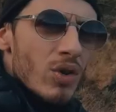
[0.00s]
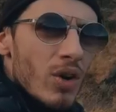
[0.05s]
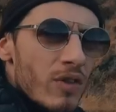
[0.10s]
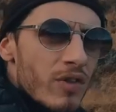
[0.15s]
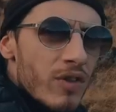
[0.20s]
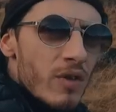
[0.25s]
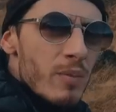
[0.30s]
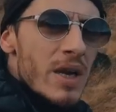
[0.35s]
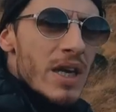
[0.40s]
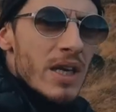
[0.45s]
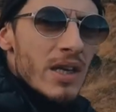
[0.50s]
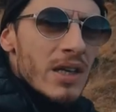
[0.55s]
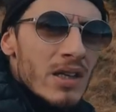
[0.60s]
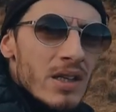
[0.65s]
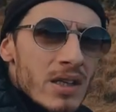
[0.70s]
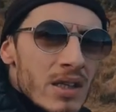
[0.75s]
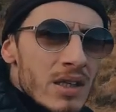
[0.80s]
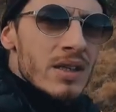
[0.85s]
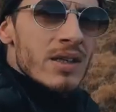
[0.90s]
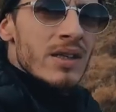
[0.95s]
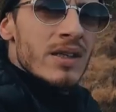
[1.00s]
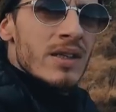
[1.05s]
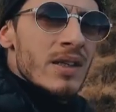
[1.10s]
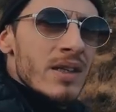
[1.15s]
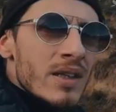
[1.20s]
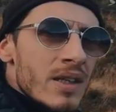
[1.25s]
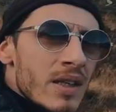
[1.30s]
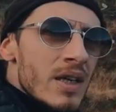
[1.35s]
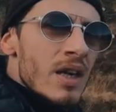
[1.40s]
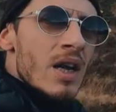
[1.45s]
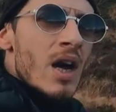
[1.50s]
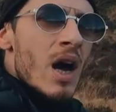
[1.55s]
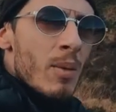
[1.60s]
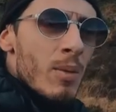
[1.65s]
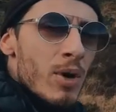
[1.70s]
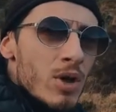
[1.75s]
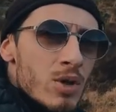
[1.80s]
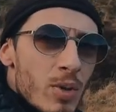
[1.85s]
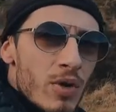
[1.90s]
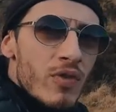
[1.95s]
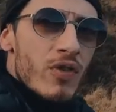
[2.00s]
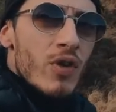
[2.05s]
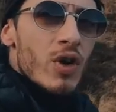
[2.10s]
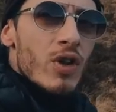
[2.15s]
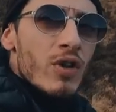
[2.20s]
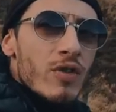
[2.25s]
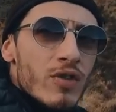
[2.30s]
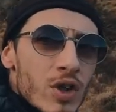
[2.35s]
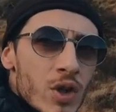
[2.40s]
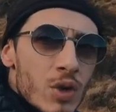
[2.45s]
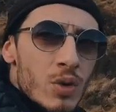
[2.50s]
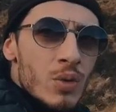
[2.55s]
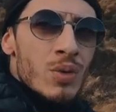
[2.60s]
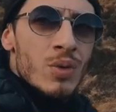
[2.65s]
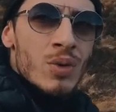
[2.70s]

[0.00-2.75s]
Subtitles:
for me. I much prefer the view